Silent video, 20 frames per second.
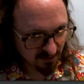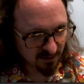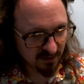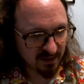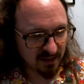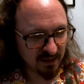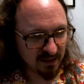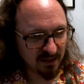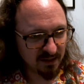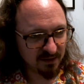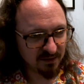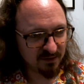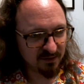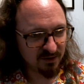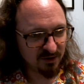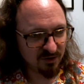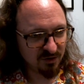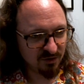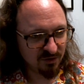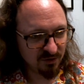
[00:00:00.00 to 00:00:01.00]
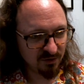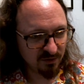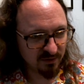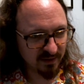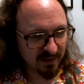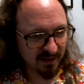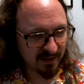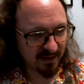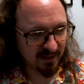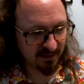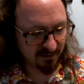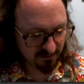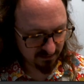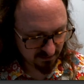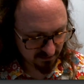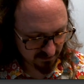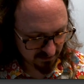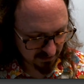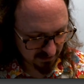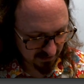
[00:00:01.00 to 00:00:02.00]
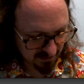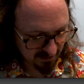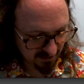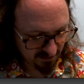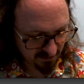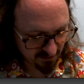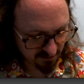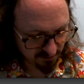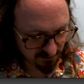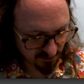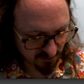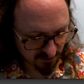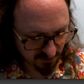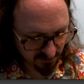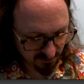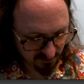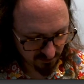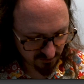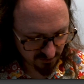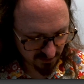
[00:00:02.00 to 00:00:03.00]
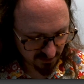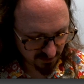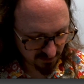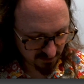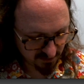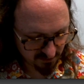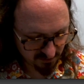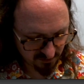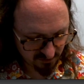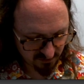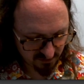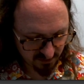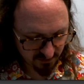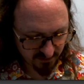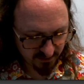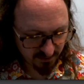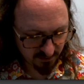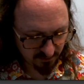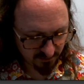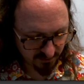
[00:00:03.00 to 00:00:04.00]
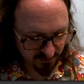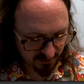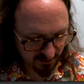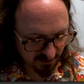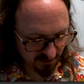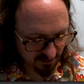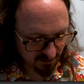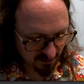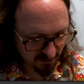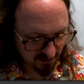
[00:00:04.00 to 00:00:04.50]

And to do that, I am going to say serial.get